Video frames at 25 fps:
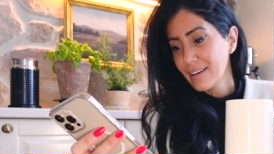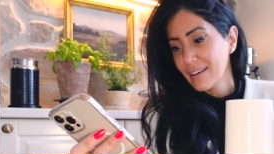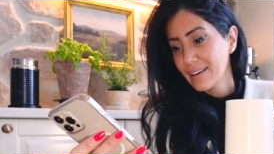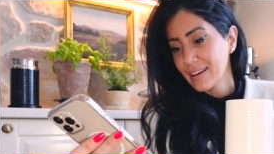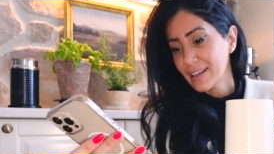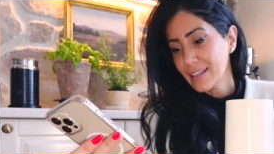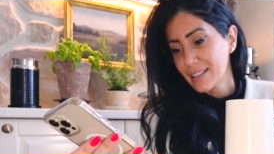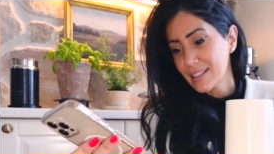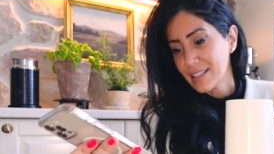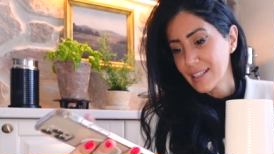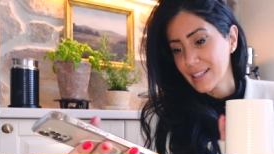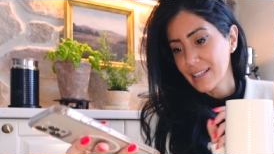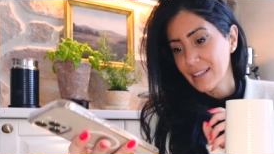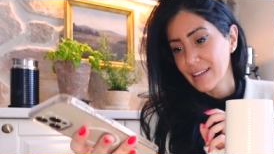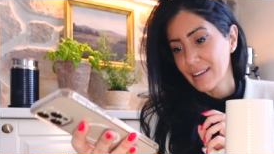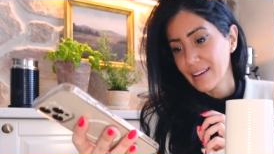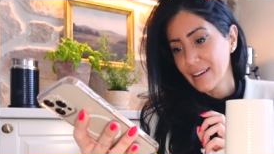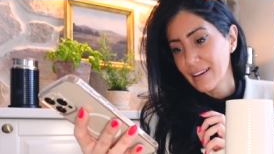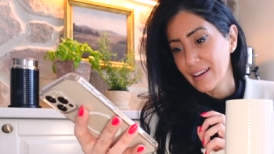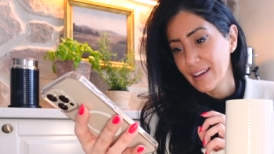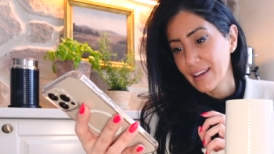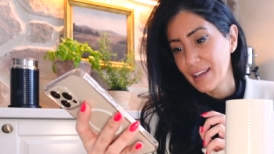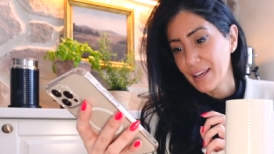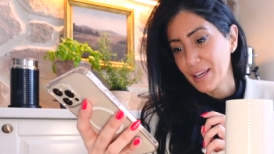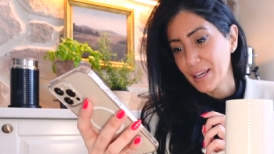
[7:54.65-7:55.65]
Let's see,
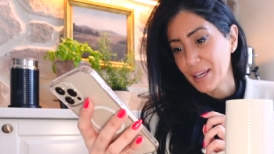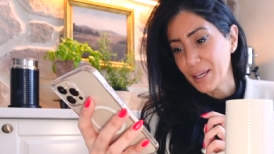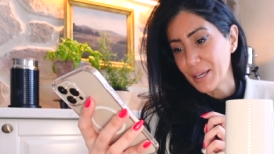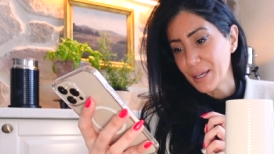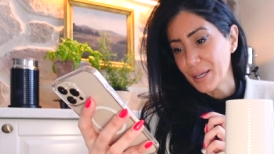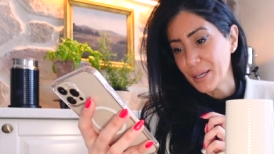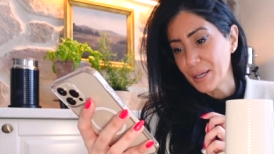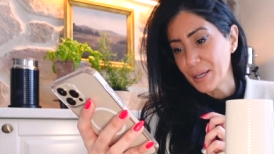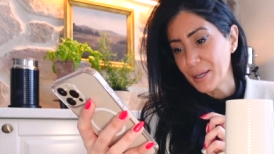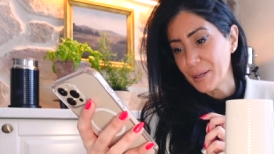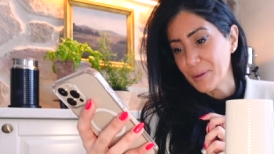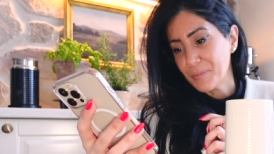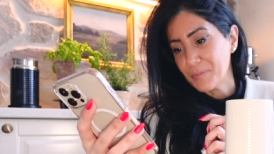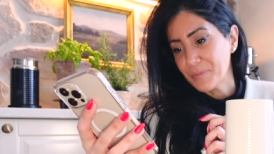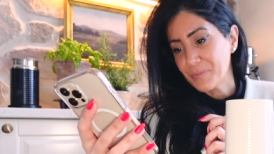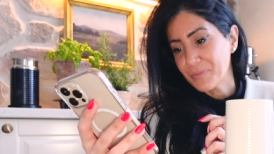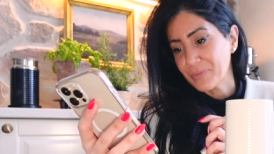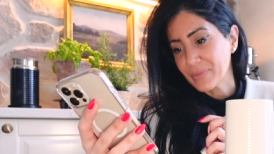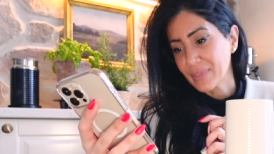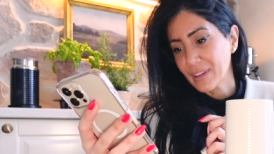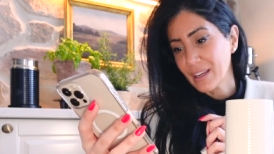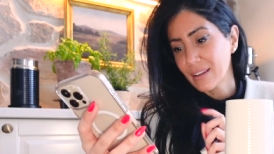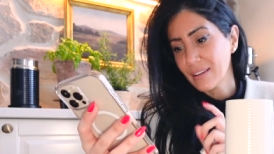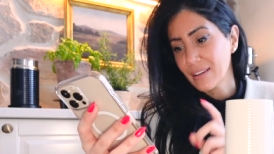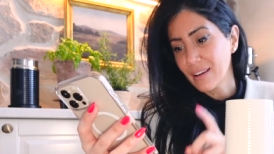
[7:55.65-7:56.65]
a
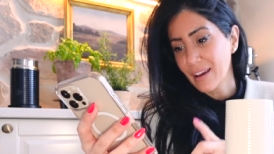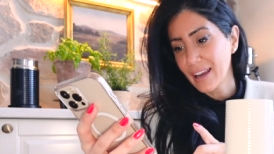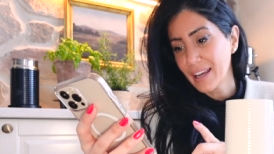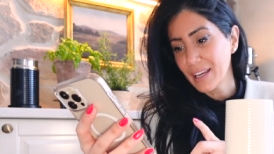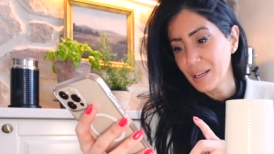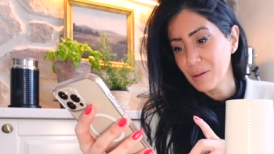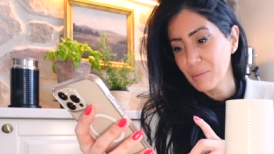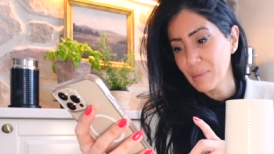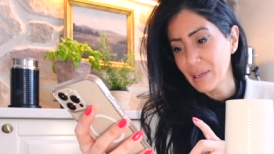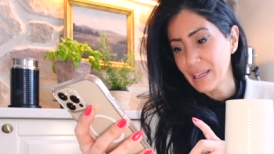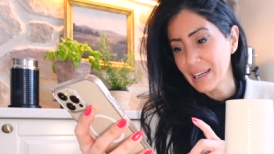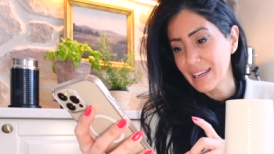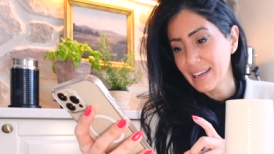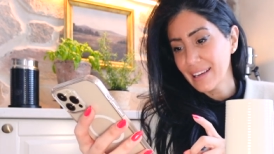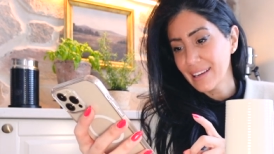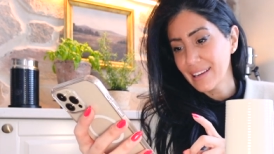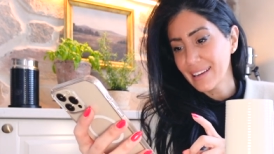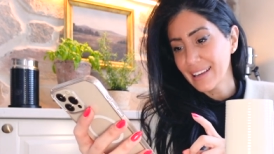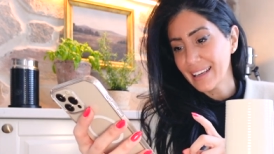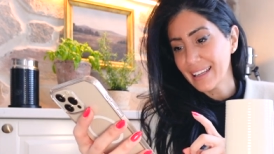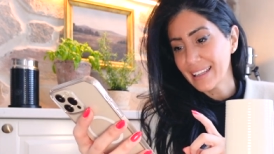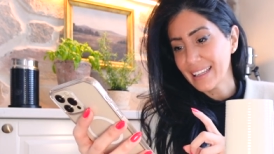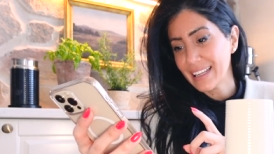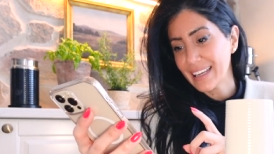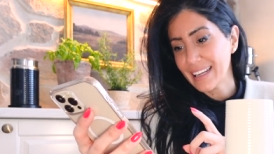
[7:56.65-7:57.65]
9-minute
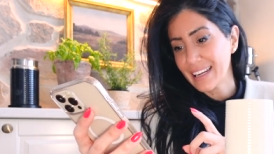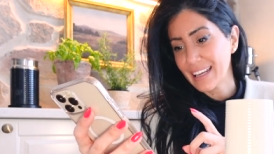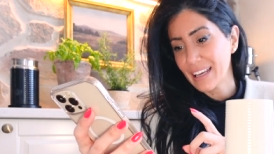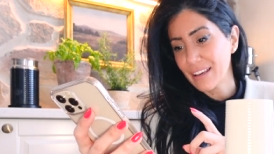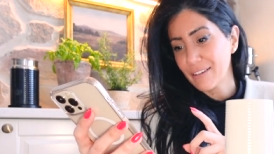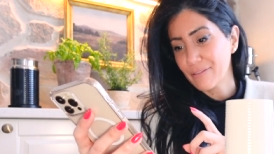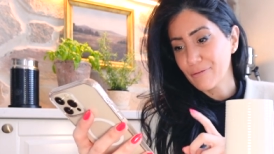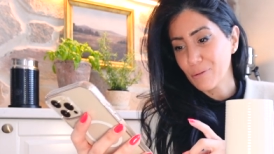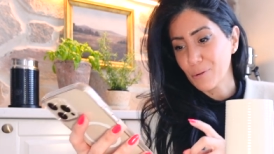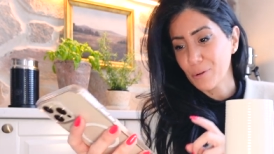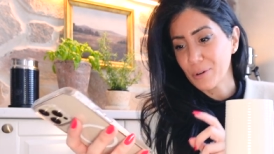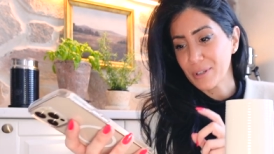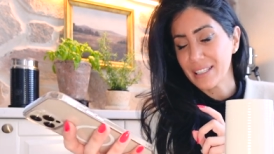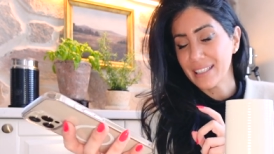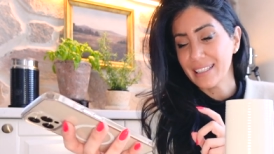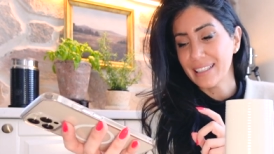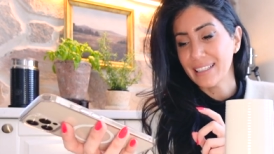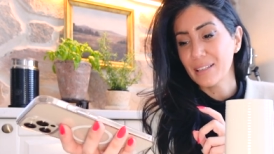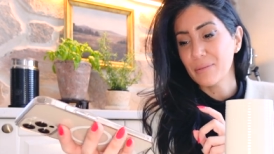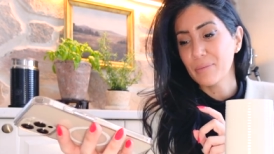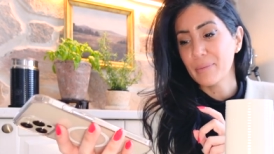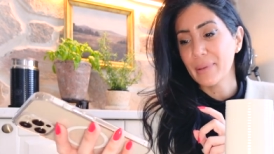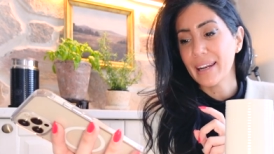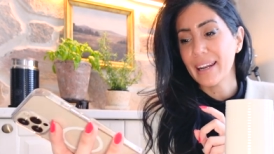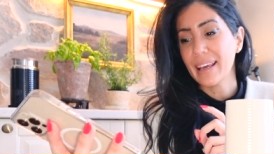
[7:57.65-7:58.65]
and then a
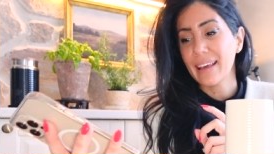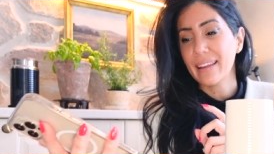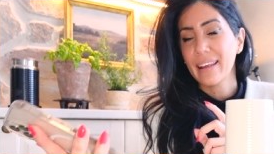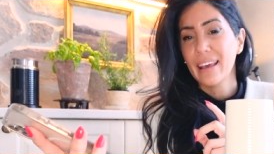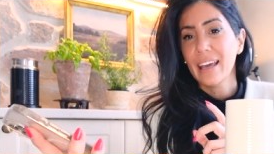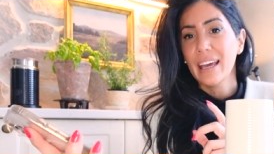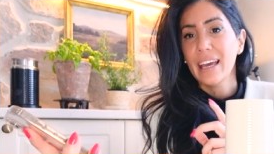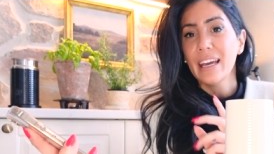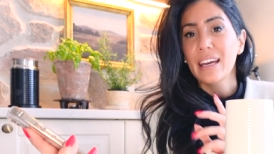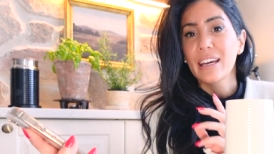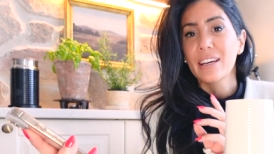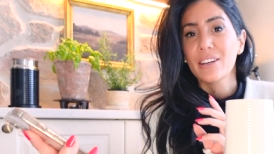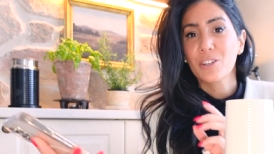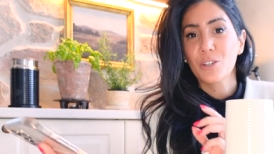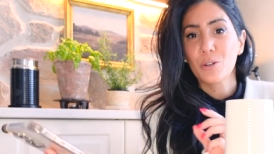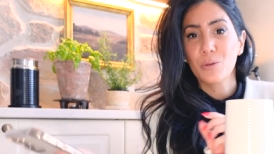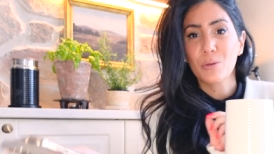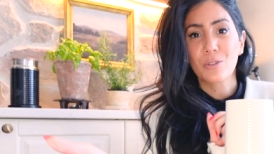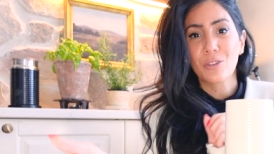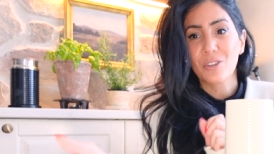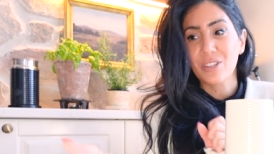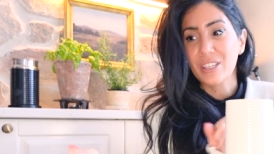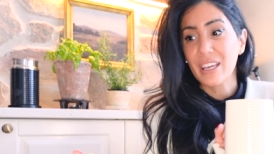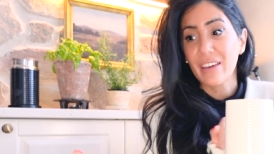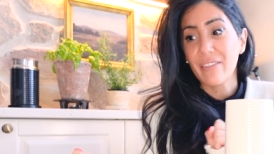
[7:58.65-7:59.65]
14-minute. She
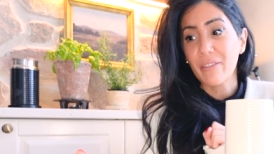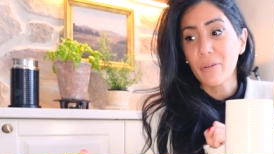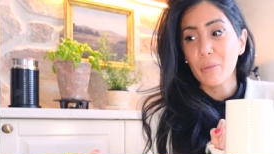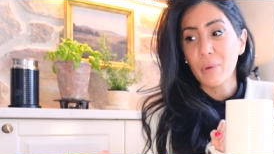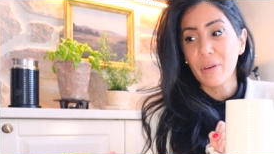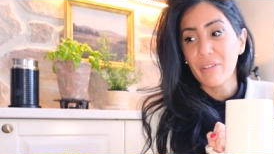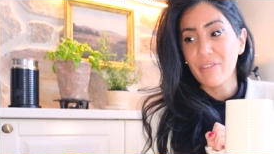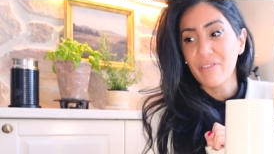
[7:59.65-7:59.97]
was just giving me